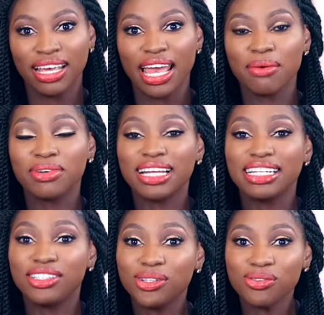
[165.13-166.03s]
And when I
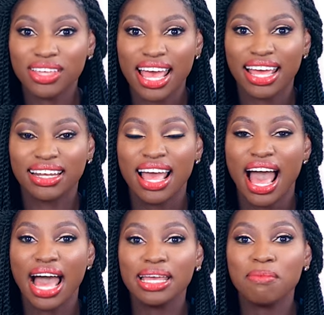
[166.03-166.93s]
do that,
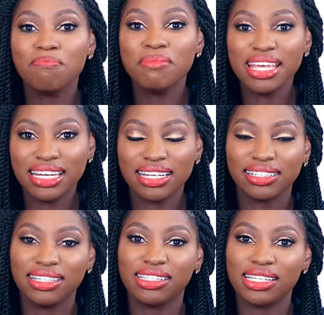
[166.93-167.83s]
I
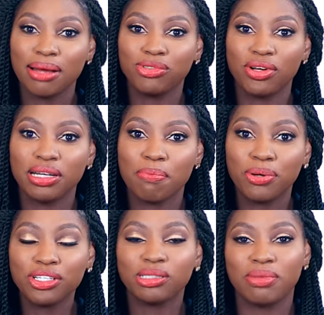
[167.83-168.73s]
immediately stop trying to
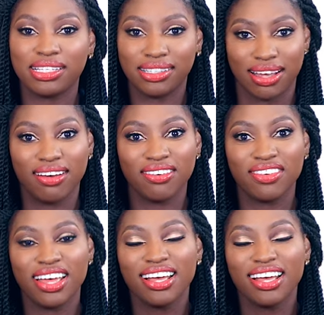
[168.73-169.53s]
push myself